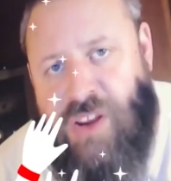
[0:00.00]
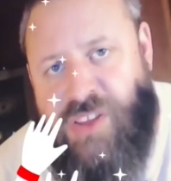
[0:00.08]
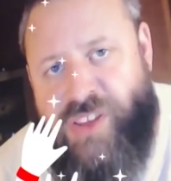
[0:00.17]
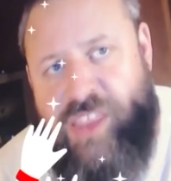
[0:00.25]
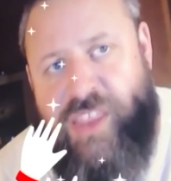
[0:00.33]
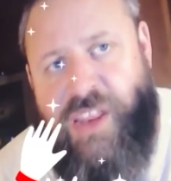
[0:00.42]
to
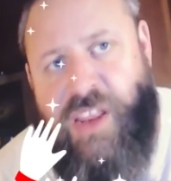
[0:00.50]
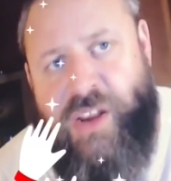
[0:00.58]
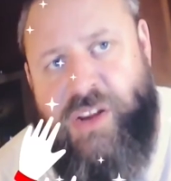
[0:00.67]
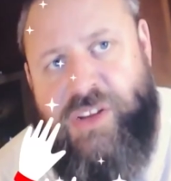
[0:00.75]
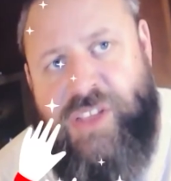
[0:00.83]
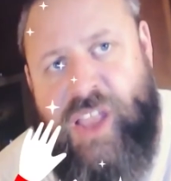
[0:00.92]
say that he
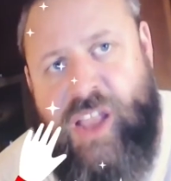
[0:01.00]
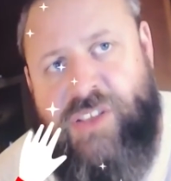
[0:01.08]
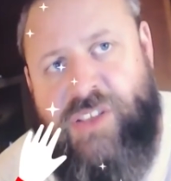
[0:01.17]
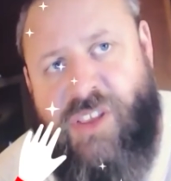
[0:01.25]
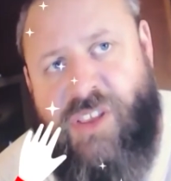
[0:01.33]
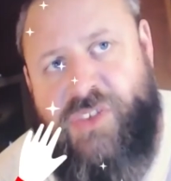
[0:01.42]

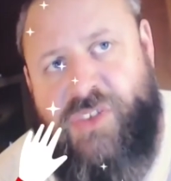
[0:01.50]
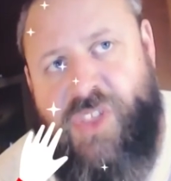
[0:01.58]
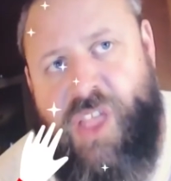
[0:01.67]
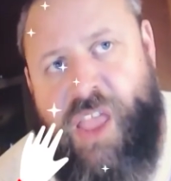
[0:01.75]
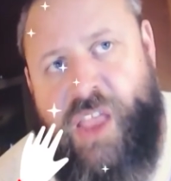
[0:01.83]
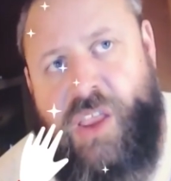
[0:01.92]
understands things
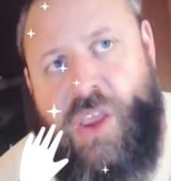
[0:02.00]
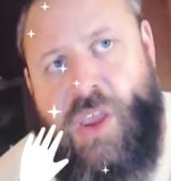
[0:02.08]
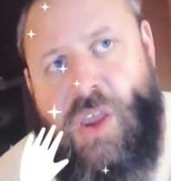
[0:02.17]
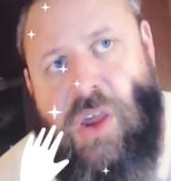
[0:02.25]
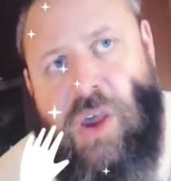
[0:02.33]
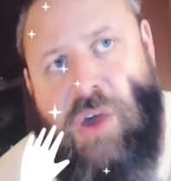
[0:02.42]
like
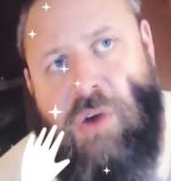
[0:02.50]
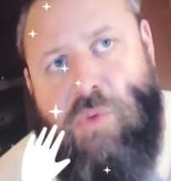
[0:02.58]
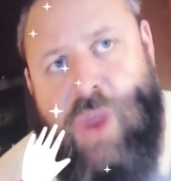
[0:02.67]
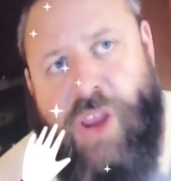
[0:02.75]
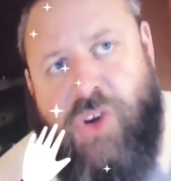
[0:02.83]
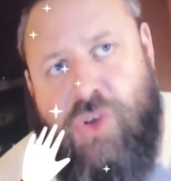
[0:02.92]

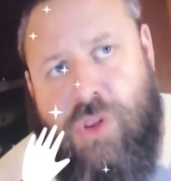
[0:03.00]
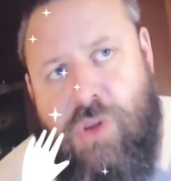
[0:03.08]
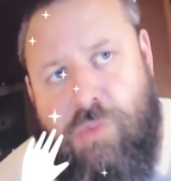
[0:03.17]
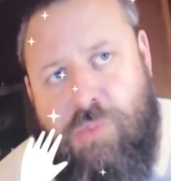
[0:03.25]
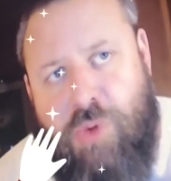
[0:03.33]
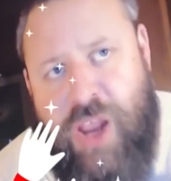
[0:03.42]

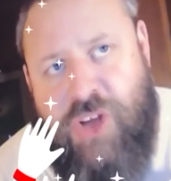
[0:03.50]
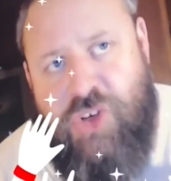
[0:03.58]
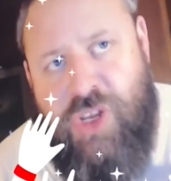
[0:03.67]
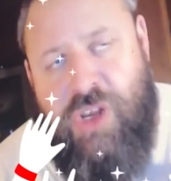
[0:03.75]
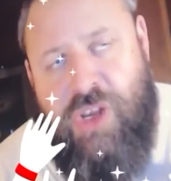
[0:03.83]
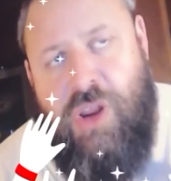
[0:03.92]
racial
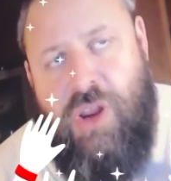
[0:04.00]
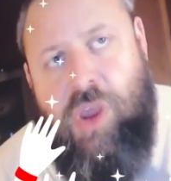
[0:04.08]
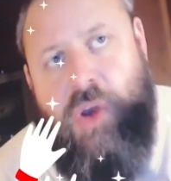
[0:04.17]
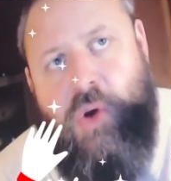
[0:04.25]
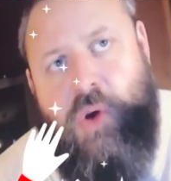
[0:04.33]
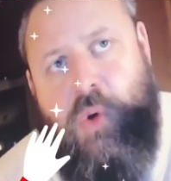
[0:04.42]
oppression
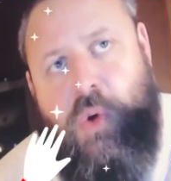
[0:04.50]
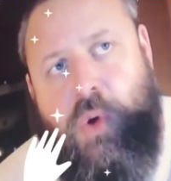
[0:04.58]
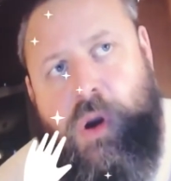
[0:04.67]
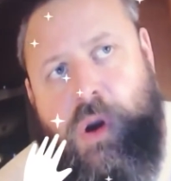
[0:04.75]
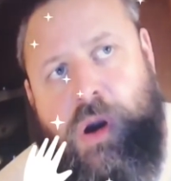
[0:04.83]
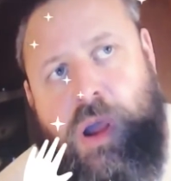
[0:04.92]

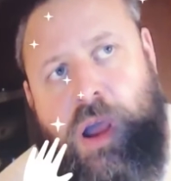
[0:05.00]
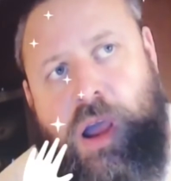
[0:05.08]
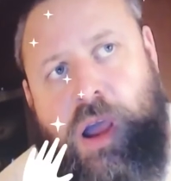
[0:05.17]
or,